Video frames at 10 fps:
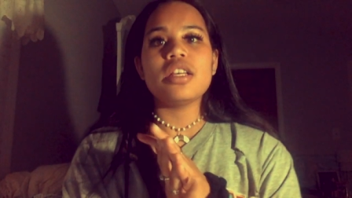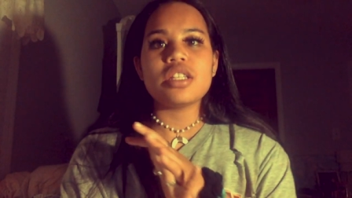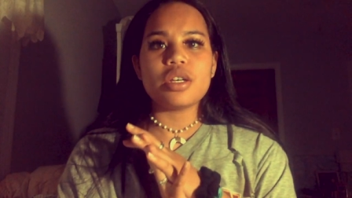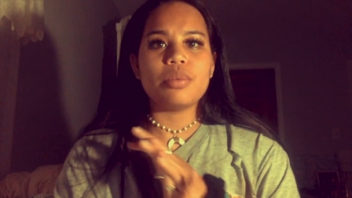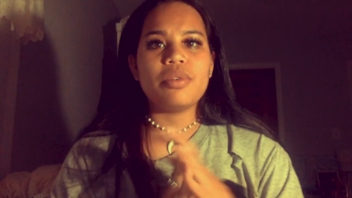
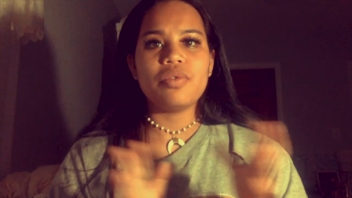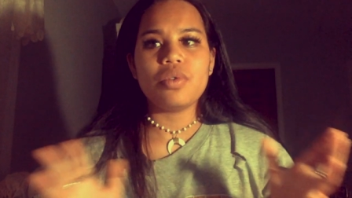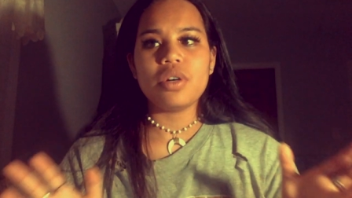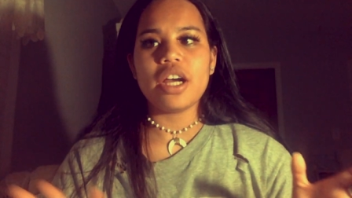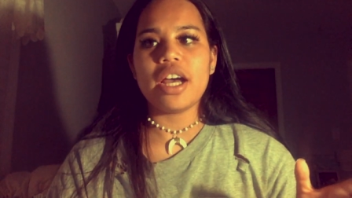So
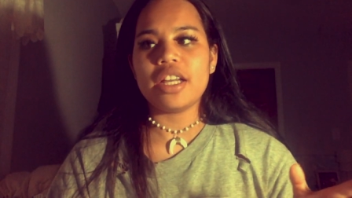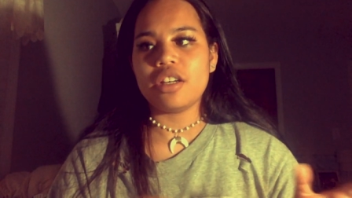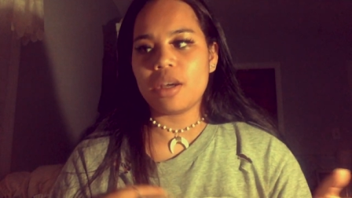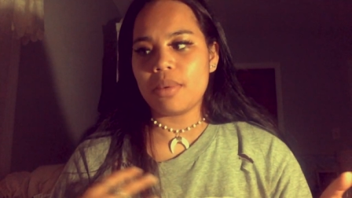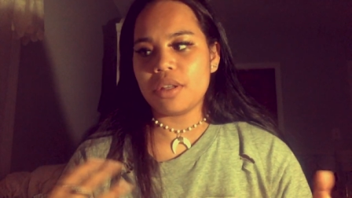before I
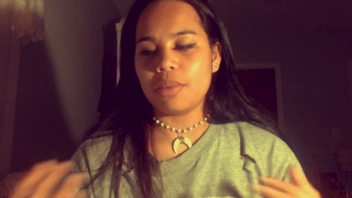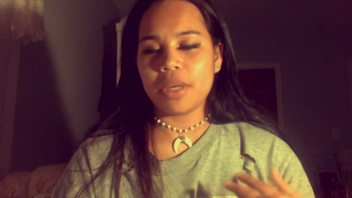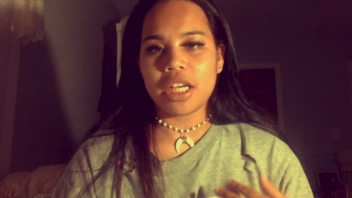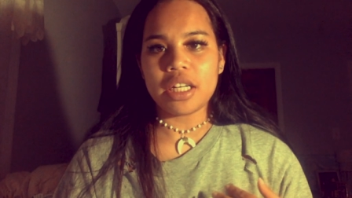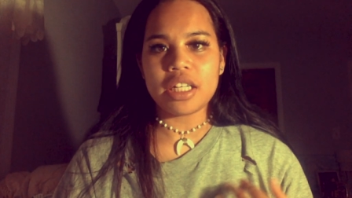talk about the
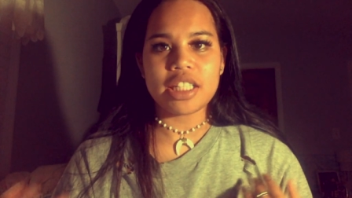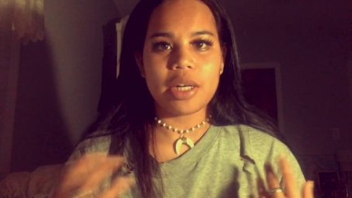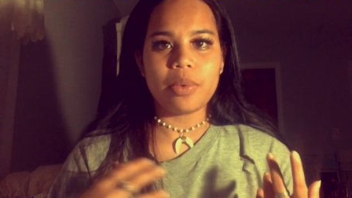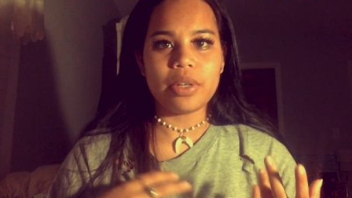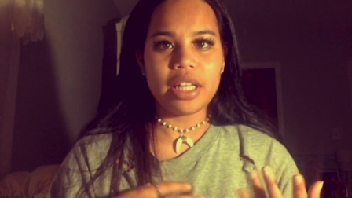bikinis, I
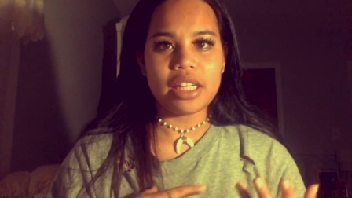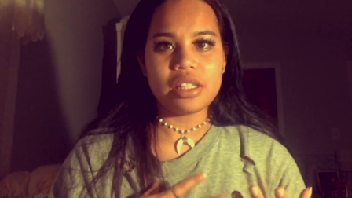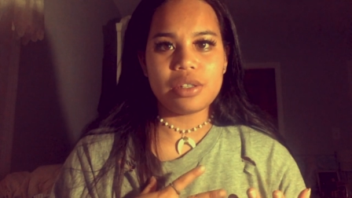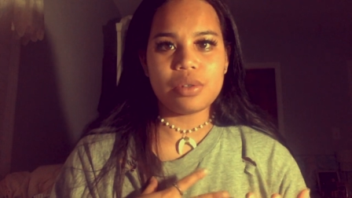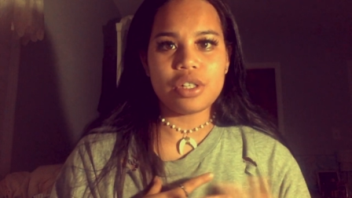would like
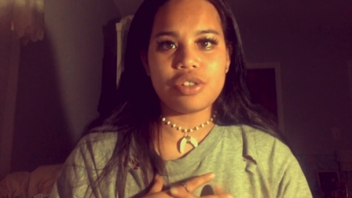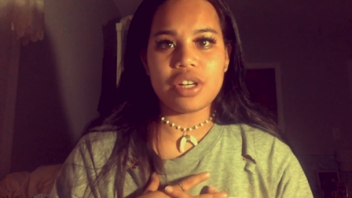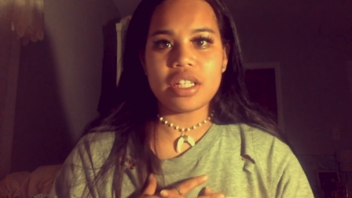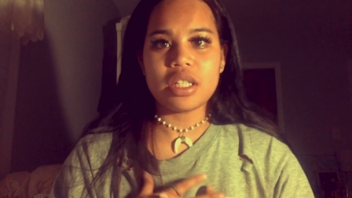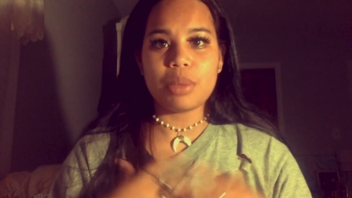to
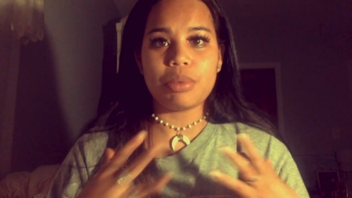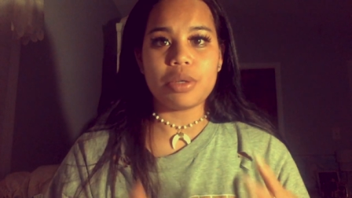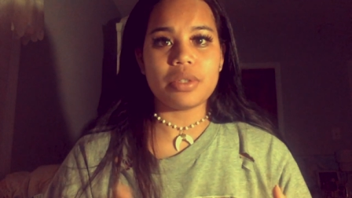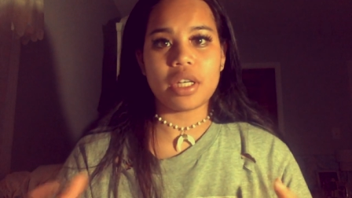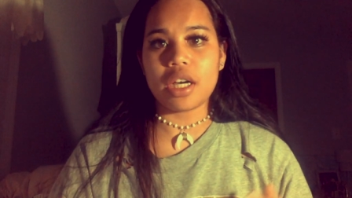address the
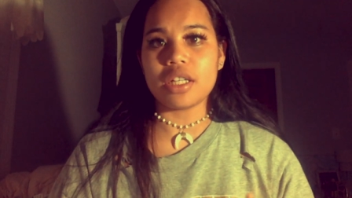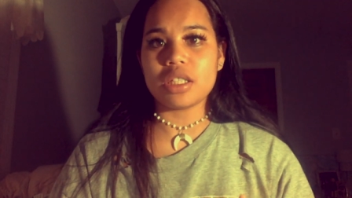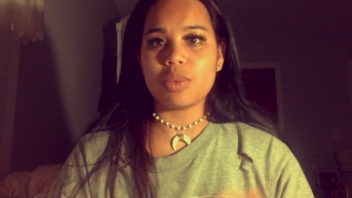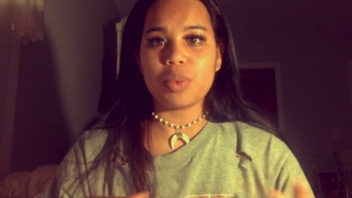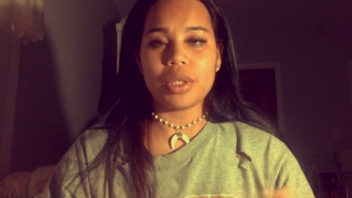
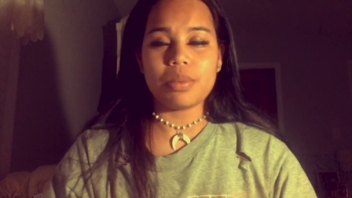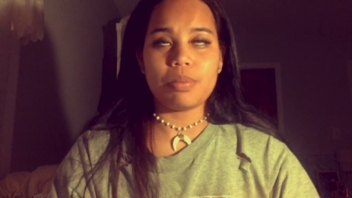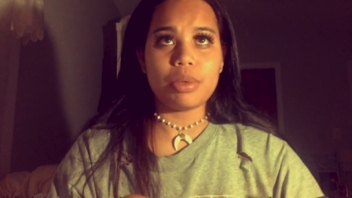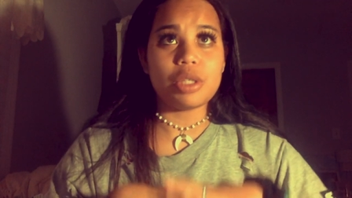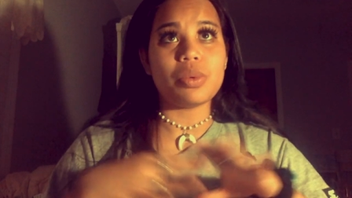conflict
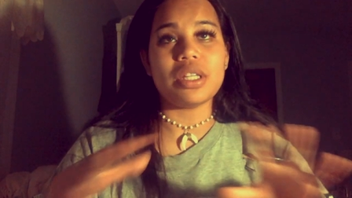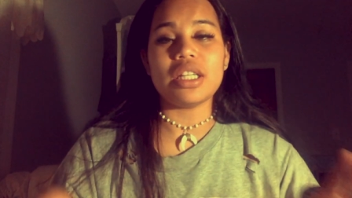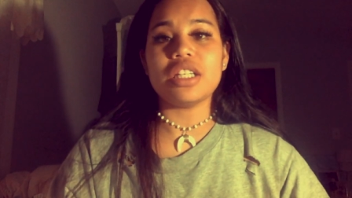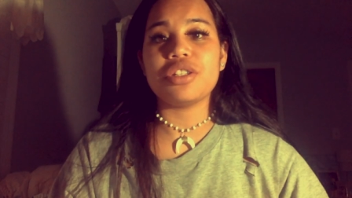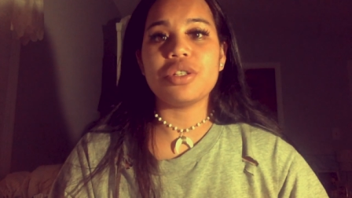between
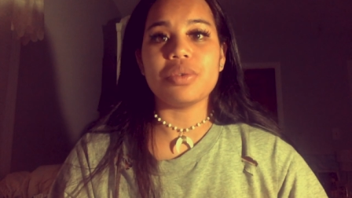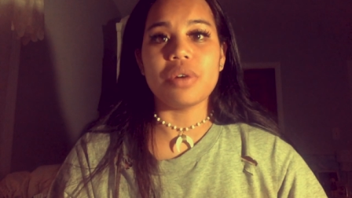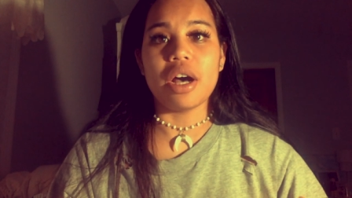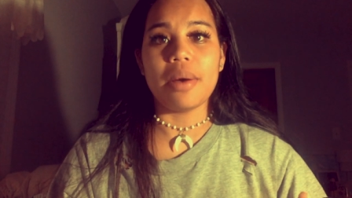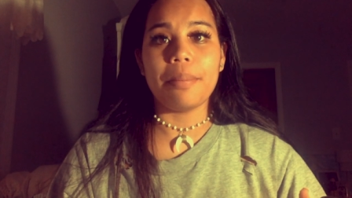these two
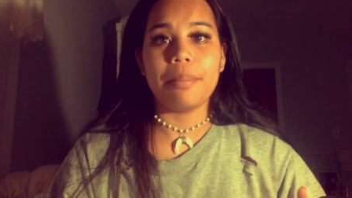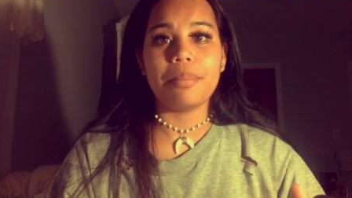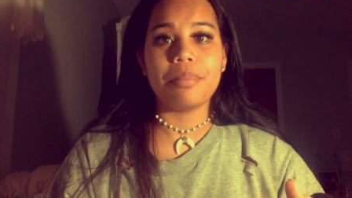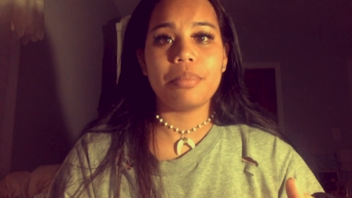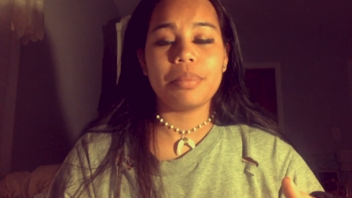
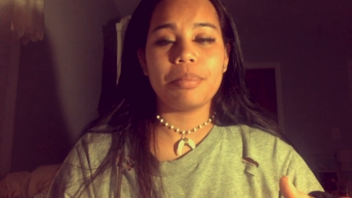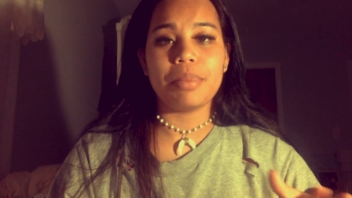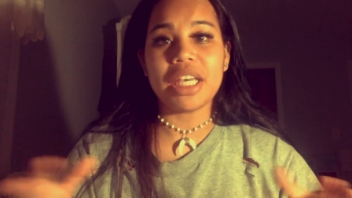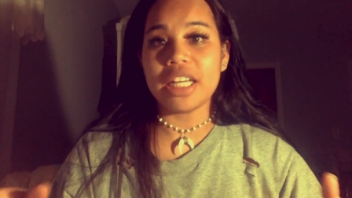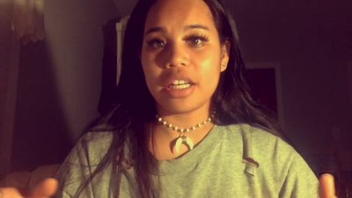
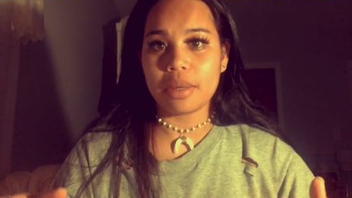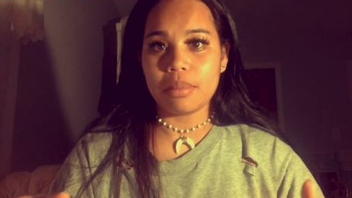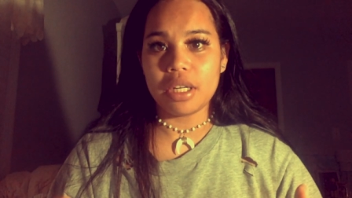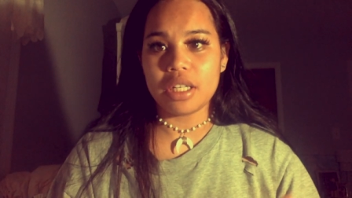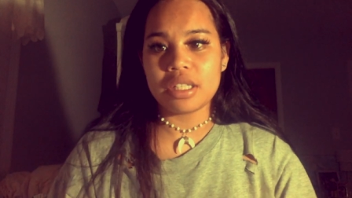bikini
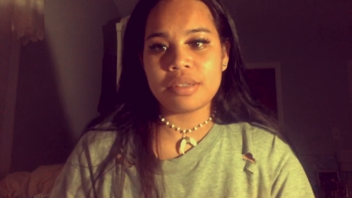companies.